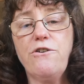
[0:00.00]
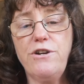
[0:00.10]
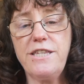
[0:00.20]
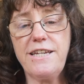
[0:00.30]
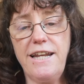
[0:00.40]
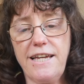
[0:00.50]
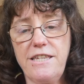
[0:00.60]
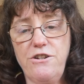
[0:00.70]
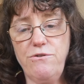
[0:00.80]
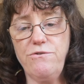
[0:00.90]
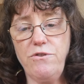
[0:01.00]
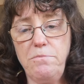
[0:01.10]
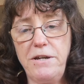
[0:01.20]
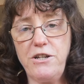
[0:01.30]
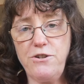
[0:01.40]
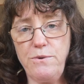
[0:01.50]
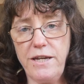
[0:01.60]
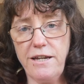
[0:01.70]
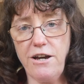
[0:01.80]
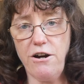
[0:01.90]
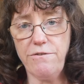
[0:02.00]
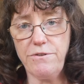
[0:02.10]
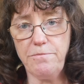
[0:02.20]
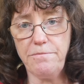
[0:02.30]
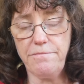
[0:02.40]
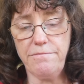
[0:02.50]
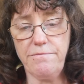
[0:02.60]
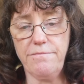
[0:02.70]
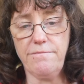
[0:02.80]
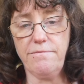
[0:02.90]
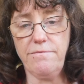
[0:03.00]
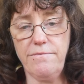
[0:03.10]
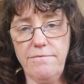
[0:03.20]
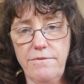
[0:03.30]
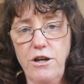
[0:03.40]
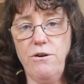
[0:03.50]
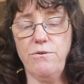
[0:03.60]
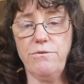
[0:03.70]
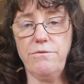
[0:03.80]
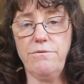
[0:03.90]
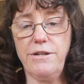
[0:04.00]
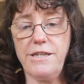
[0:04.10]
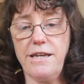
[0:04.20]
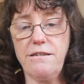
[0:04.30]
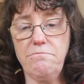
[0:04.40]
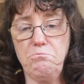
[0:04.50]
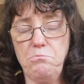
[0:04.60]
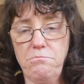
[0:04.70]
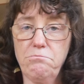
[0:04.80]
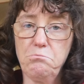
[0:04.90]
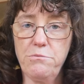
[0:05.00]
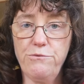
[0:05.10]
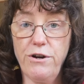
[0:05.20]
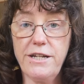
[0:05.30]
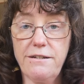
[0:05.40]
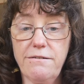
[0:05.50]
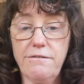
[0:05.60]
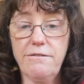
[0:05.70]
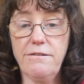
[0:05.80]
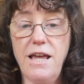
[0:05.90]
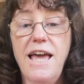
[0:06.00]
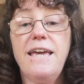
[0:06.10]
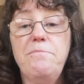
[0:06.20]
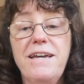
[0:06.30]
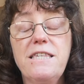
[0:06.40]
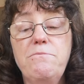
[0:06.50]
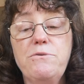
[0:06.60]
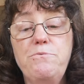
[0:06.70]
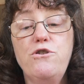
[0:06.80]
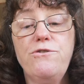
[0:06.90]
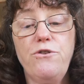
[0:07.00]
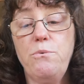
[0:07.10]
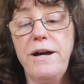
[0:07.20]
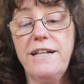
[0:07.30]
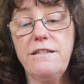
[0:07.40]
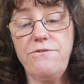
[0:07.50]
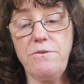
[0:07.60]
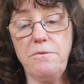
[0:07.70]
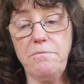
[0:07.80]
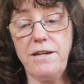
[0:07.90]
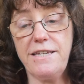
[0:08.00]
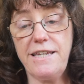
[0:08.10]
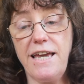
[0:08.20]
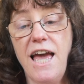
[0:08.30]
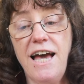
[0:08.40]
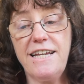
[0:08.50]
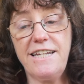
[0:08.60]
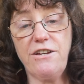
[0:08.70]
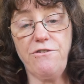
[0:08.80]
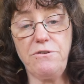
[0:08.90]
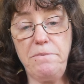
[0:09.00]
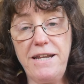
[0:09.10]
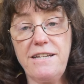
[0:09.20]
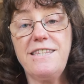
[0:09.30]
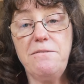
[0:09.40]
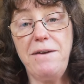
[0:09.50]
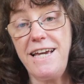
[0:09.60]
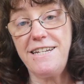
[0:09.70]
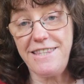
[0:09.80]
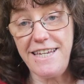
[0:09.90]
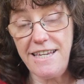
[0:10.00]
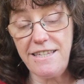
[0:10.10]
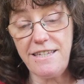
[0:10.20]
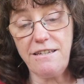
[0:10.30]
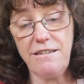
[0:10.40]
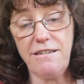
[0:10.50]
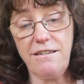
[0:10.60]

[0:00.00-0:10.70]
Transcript: Chris collects stones from the beach so he can carve them. Oh, he says. Right. He makes the most beautiful whales from them, I say. I take off the pendants. He made these.